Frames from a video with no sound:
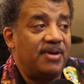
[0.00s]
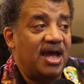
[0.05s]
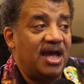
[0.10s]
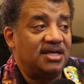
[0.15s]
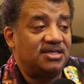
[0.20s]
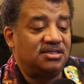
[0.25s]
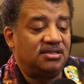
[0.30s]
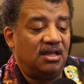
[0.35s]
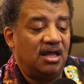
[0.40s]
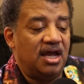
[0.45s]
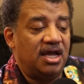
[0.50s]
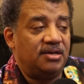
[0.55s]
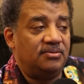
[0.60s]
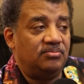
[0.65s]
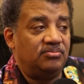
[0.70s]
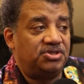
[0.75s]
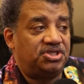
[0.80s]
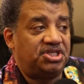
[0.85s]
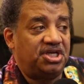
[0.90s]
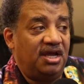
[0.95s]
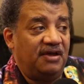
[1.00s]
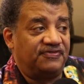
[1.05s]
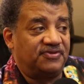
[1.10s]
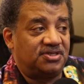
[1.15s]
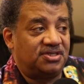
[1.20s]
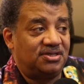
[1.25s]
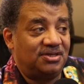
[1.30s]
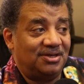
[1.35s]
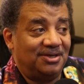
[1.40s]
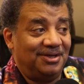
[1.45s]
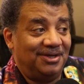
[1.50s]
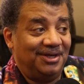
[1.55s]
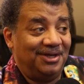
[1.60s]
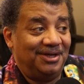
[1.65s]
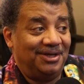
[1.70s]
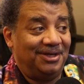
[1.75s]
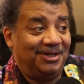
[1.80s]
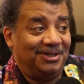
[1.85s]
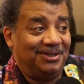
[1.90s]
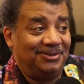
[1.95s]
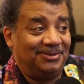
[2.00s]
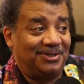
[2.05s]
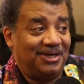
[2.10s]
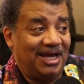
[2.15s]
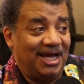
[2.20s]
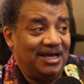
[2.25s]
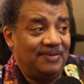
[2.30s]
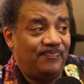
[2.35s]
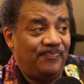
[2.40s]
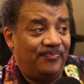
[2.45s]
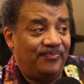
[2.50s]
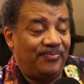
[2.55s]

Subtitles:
mass line shifts. Okay?